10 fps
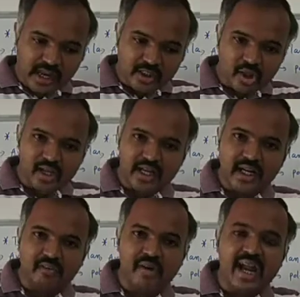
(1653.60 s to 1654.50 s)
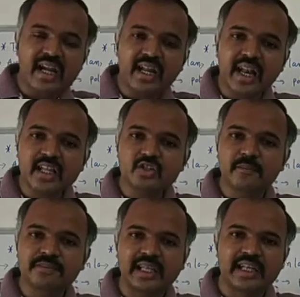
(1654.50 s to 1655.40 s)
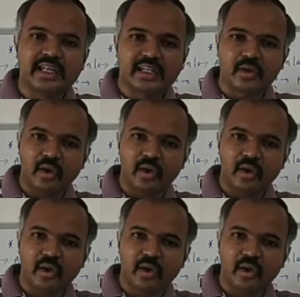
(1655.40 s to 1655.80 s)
tolerate wide range of salinity.